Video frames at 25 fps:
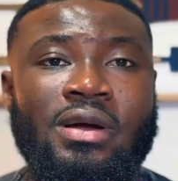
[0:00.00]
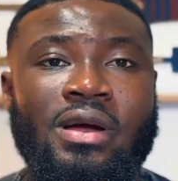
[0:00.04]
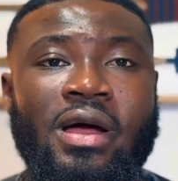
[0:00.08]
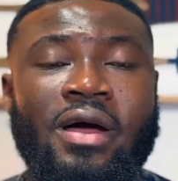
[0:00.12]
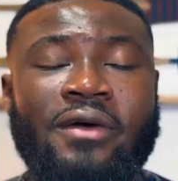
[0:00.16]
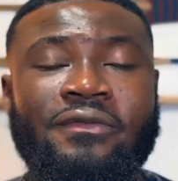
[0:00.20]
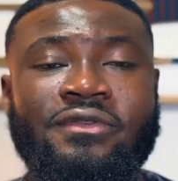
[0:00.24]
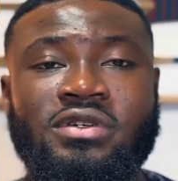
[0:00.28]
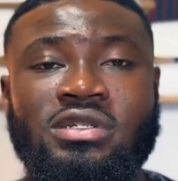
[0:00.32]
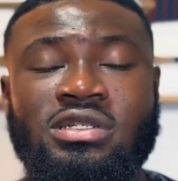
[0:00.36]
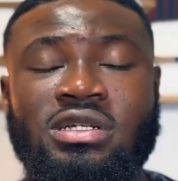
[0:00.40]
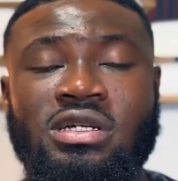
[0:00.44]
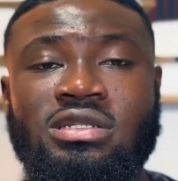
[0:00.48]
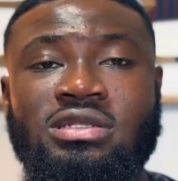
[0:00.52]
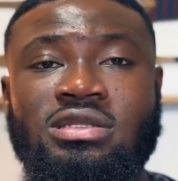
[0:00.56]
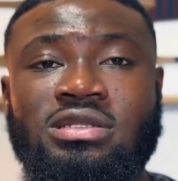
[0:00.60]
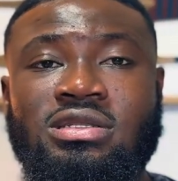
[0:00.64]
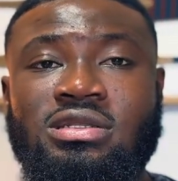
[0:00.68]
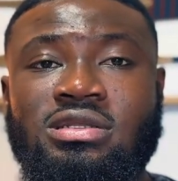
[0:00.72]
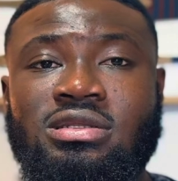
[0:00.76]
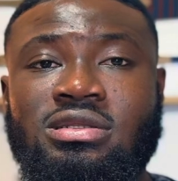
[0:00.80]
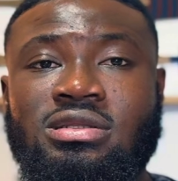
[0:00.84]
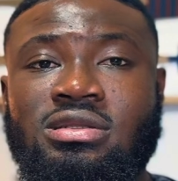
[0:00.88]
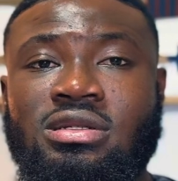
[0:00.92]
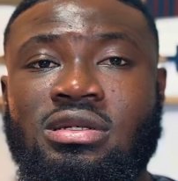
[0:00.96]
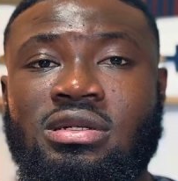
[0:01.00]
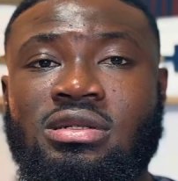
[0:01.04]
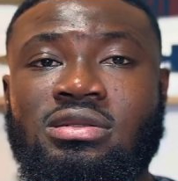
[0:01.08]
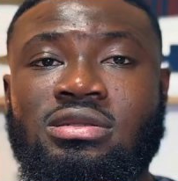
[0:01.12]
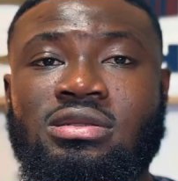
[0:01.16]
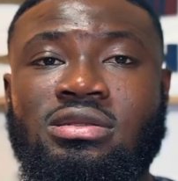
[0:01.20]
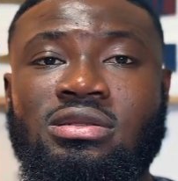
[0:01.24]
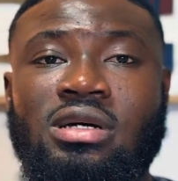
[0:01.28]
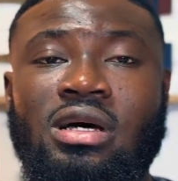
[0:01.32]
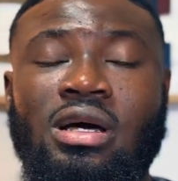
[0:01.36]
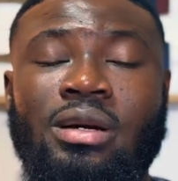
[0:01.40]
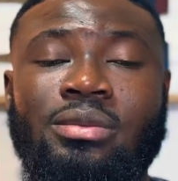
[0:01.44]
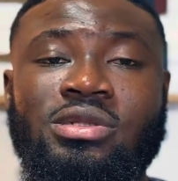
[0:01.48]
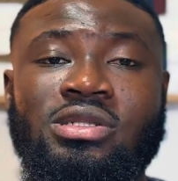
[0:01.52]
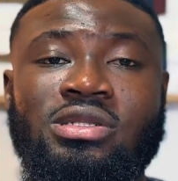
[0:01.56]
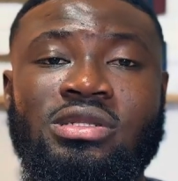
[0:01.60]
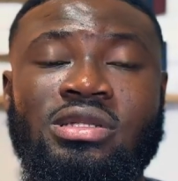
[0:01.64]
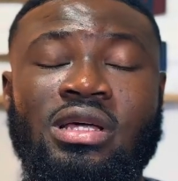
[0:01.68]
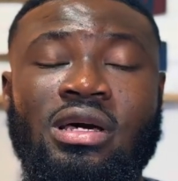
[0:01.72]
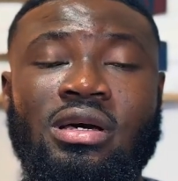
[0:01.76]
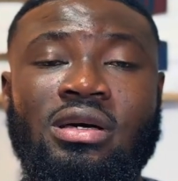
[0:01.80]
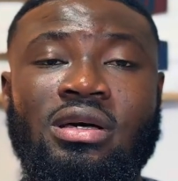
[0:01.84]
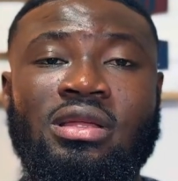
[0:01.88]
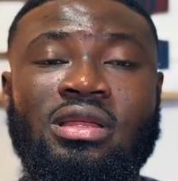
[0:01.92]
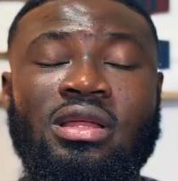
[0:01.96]
Africans, I mean
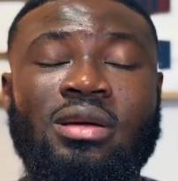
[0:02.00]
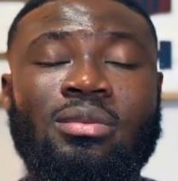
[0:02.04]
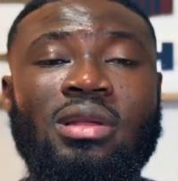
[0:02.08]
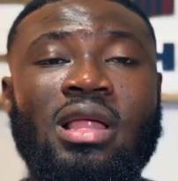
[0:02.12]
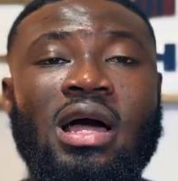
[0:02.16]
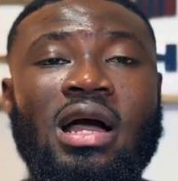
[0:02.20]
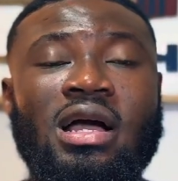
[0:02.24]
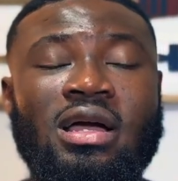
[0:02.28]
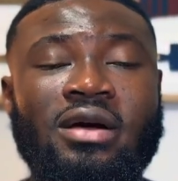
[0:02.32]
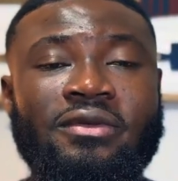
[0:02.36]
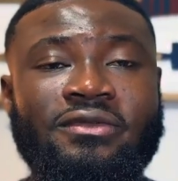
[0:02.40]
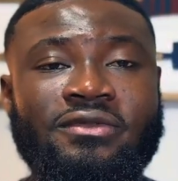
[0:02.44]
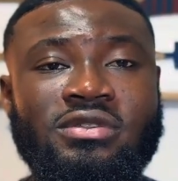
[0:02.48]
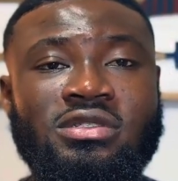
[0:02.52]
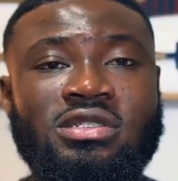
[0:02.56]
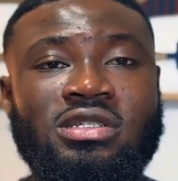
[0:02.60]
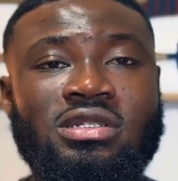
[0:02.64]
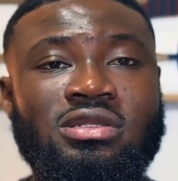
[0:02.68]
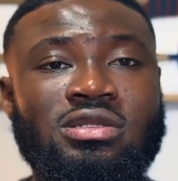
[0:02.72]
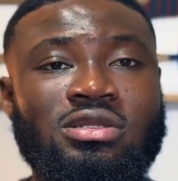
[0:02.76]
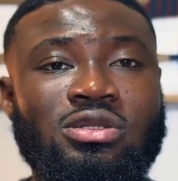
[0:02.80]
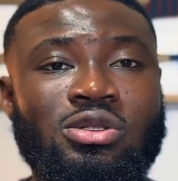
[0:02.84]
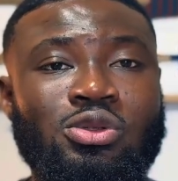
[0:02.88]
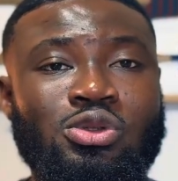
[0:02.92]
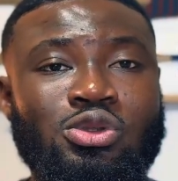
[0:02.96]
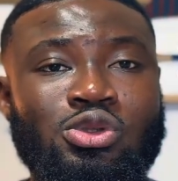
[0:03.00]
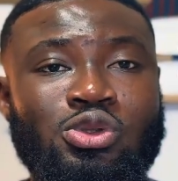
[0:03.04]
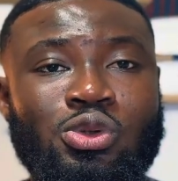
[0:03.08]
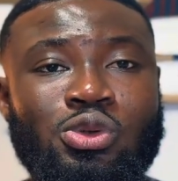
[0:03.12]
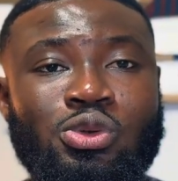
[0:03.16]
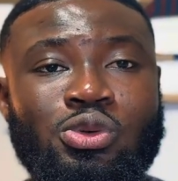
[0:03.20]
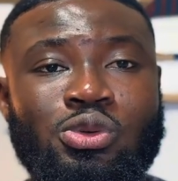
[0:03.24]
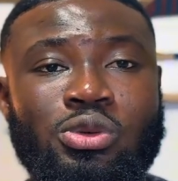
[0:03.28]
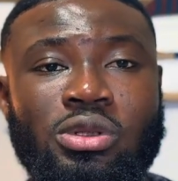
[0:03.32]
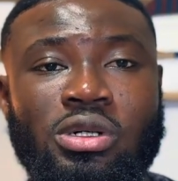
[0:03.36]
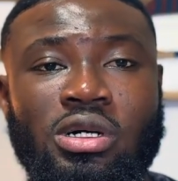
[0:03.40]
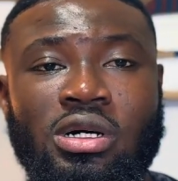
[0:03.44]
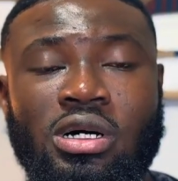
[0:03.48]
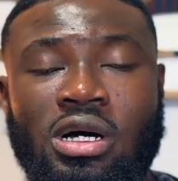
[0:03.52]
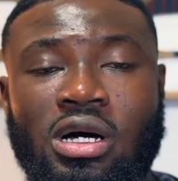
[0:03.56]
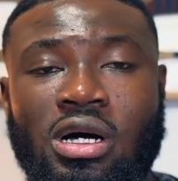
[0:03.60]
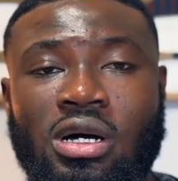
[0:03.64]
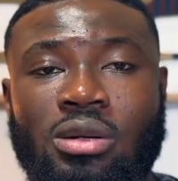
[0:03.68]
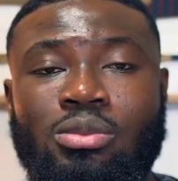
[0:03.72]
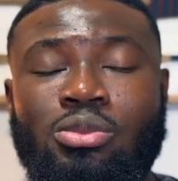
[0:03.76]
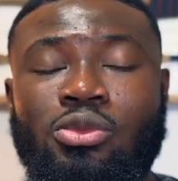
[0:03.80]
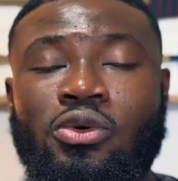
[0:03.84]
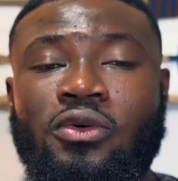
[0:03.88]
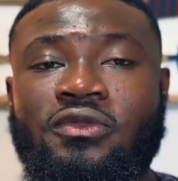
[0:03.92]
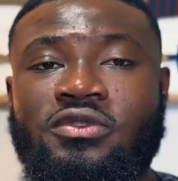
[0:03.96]
the black Africans also
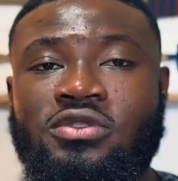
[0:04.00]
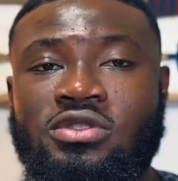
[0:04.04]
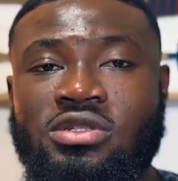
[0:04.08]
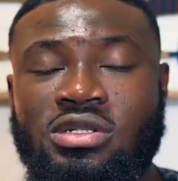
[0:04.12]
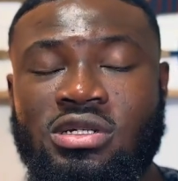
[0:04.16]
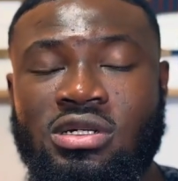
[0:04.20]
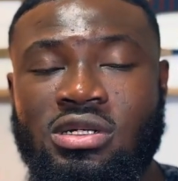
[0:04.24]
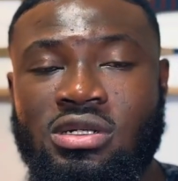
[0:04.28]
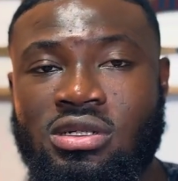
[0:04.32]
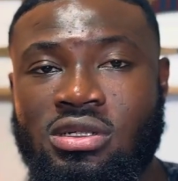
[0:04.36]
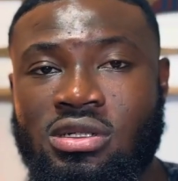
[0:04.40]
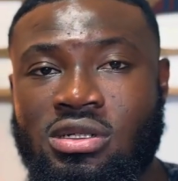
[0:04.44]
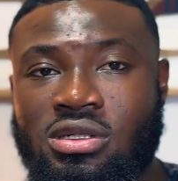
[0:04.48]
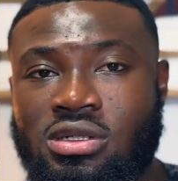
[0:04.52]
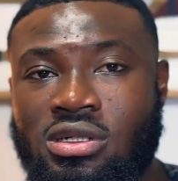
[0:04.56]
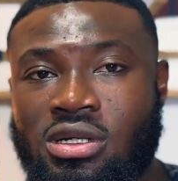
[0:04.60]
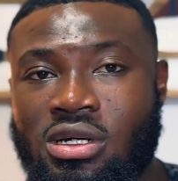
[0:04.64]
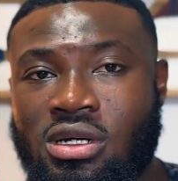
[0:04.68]
moved to the